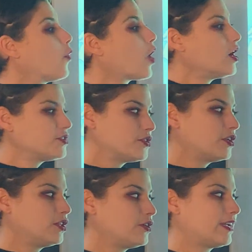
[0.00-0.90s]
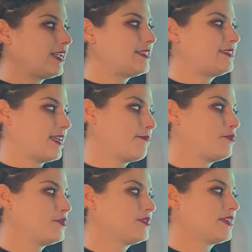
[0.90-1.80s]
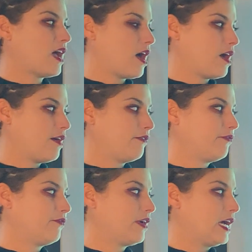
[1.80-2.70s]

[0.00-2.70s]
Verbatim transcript: We're also going to look at examples of